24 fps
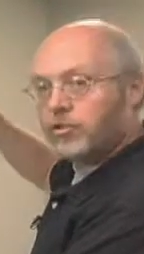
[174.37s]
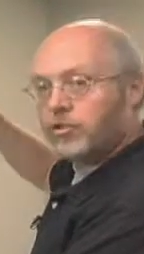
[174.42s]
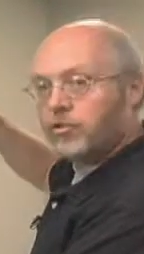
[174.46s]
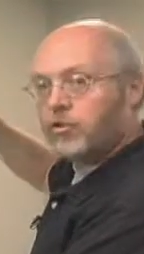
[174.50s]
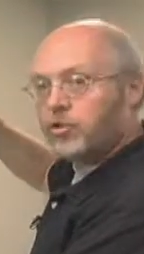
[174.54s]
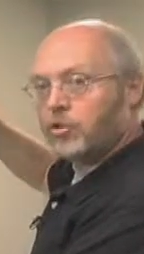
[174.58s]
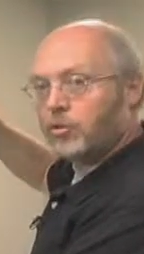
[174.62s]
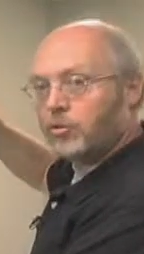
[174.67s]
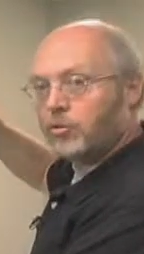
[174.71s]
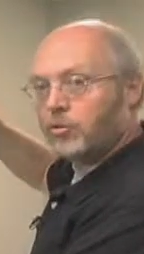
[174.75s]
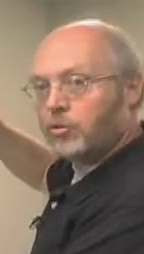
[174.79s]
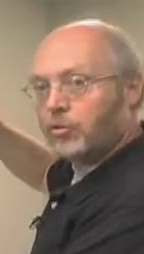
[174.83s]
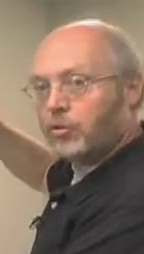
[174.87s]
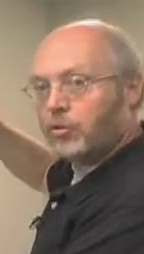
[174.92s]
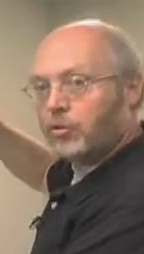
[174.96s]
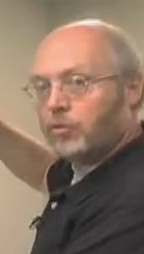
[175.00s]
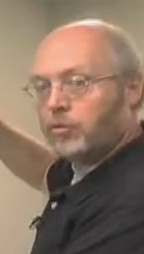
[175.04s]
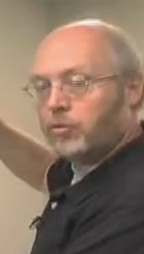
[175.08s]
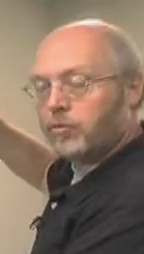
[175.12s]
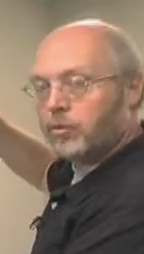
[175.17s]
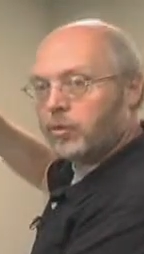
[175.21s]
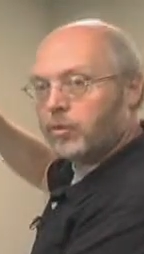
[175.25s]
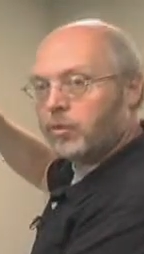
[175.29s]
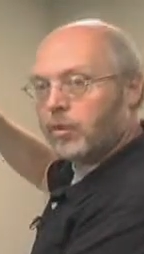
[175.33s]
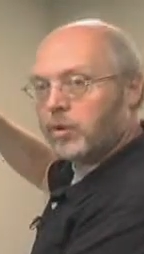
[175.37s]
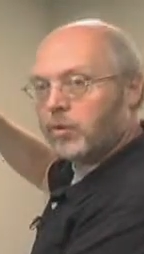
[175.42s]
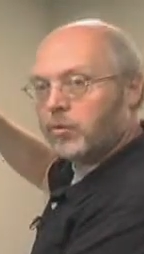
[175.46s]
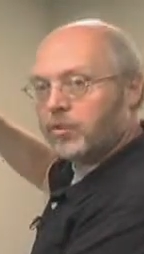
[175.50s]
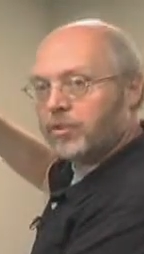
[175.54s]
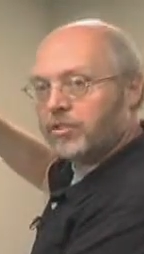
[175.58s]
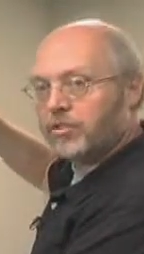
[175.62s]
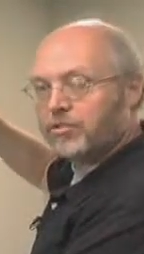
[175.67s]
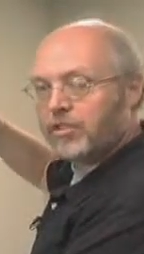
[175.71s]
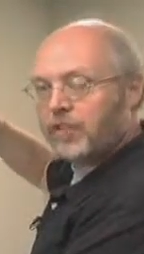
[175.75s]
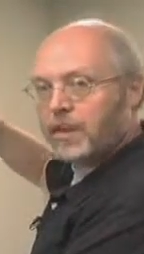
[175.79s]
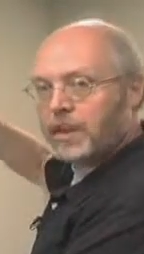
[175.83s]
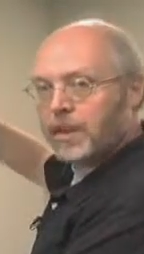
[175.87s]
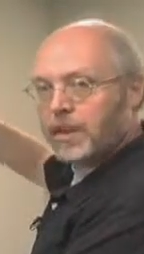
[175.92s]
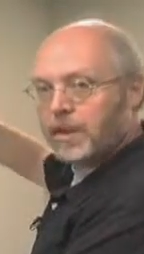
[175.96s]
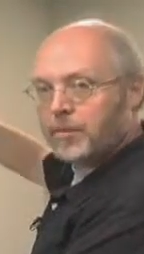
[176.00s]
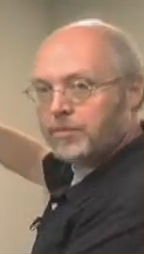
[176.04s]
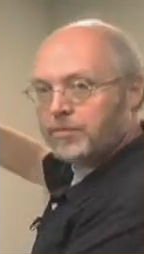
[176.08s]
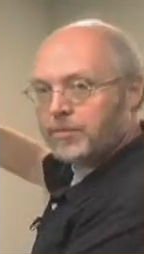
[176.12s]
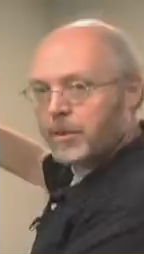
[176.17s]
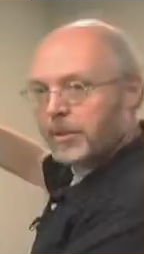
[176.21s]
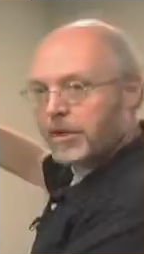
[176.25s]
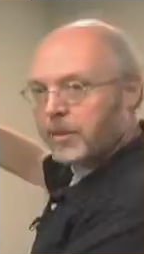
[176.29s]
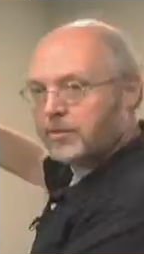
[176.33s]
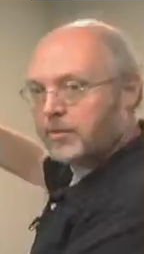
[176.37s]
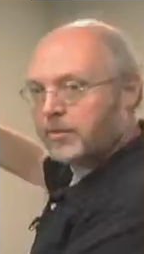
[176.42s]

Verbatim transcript: This is useful for when we're setting up